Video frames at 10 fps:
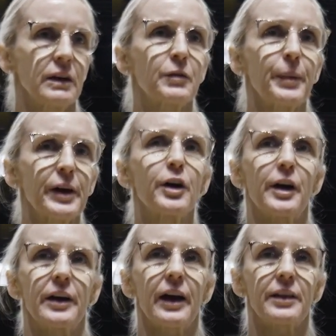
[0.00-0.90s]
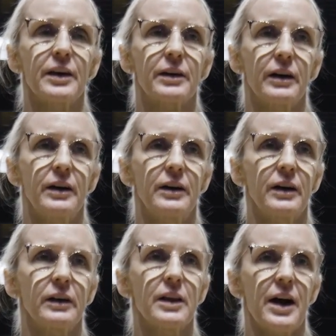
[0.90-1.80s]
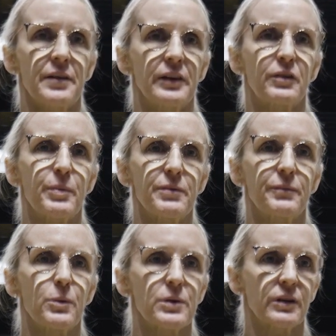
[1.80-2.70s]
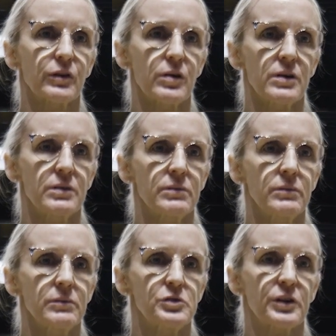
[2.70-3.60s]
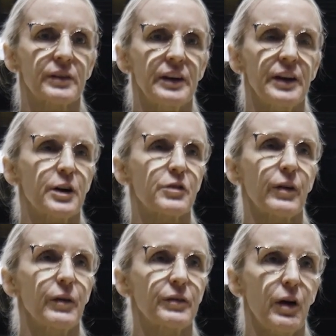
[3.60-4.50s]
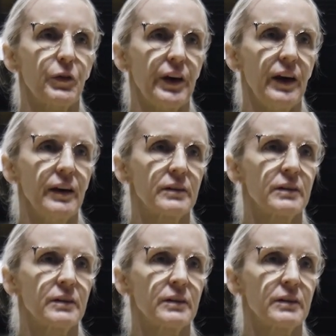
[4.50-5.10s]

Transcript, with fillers: It's been good. I think uh, a lot of it's been focused on just getting ourselves healthy